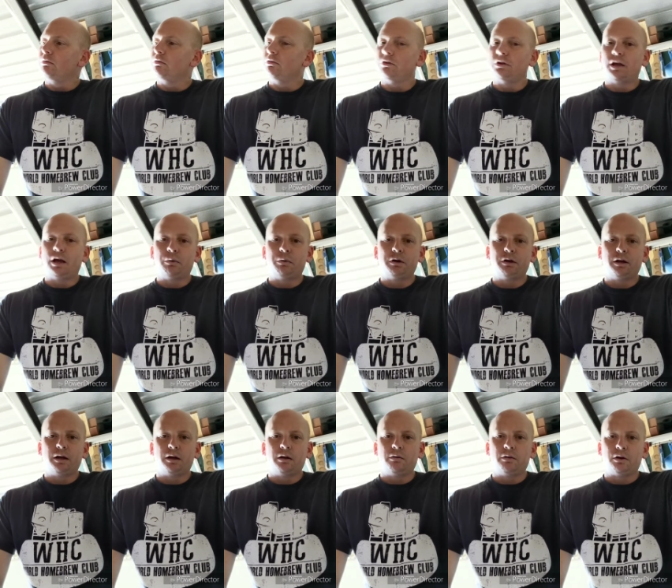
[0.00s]
see how we
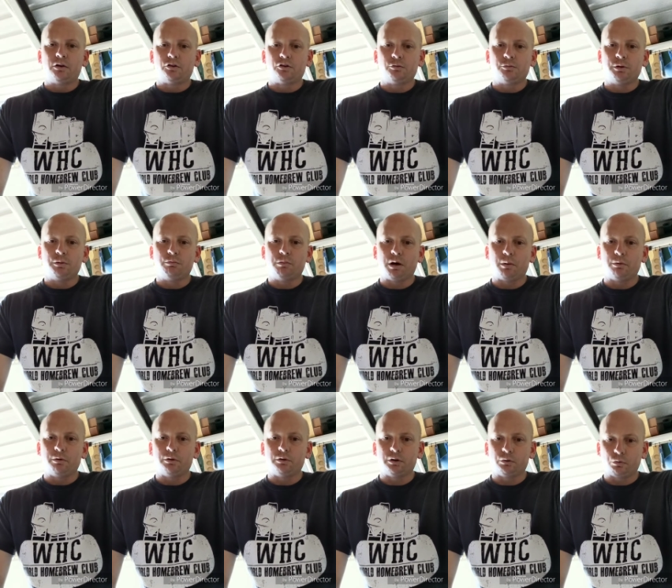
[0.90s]
go. That should be
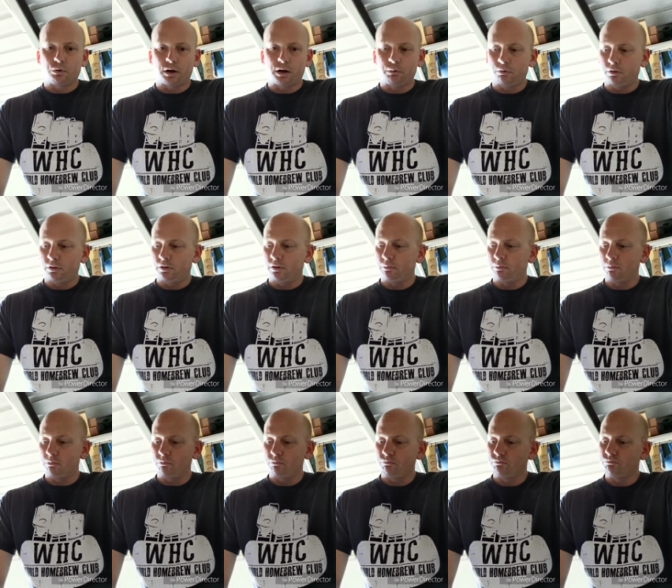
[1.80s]
bubbling away
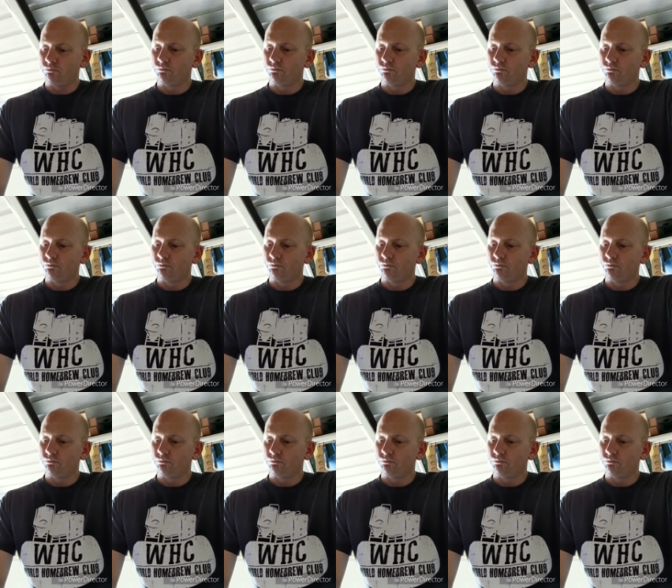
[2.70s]
within